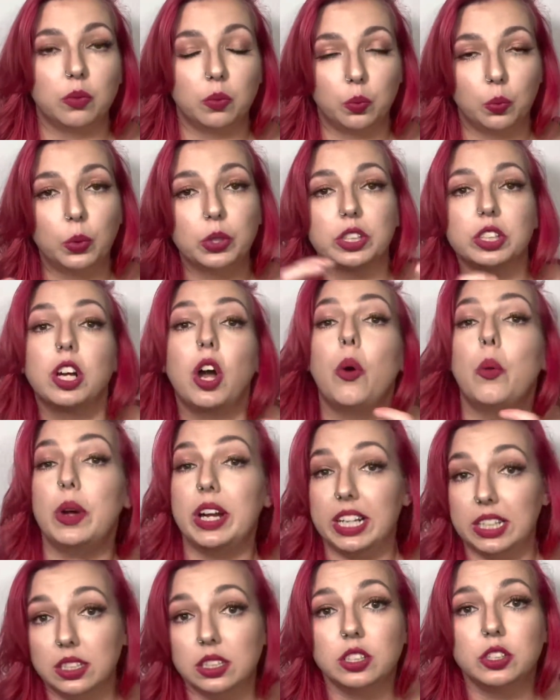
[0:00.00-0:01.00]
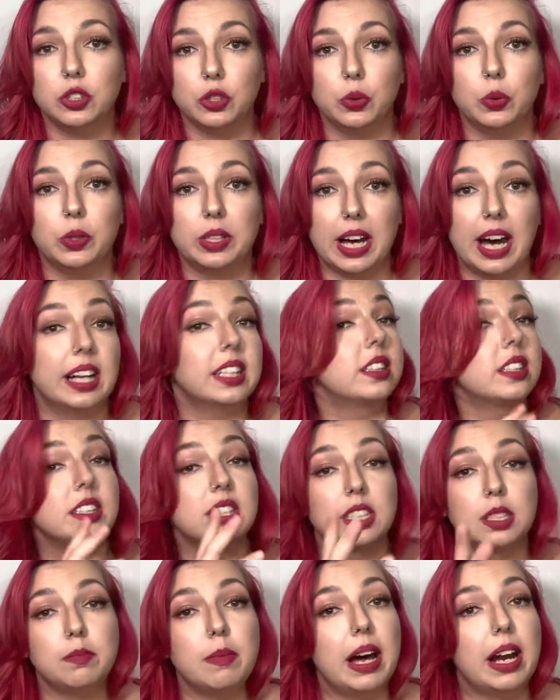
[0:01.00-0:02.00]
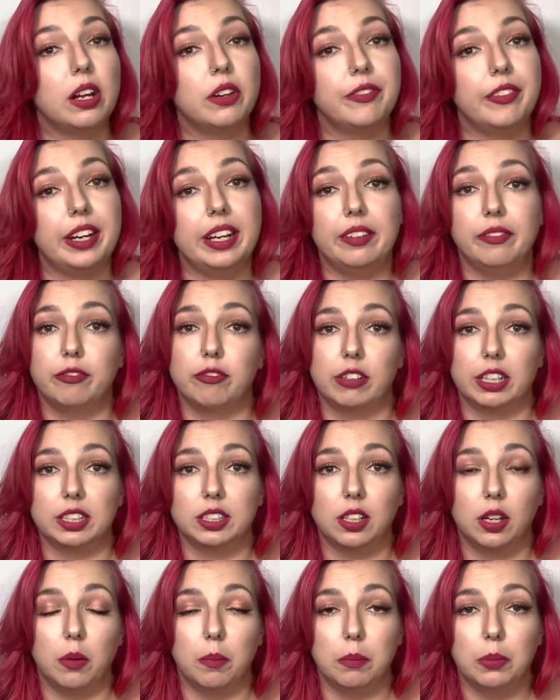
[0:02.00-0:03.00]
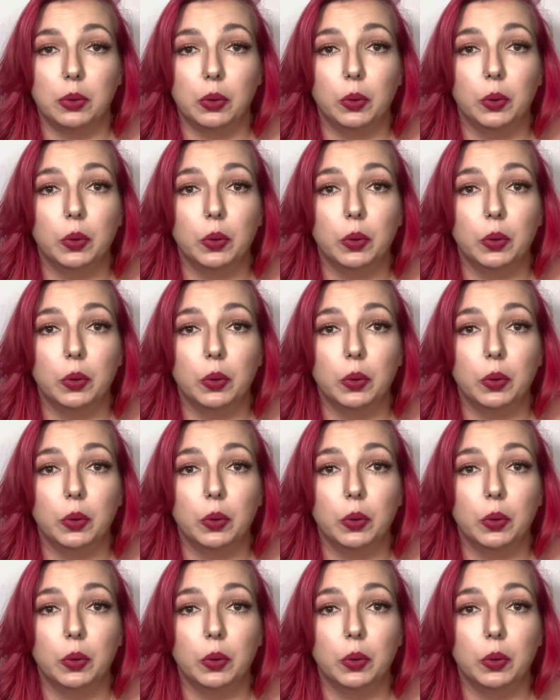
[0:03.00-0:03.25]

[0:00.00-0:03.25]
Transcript: would go into that, the smell of it, for example.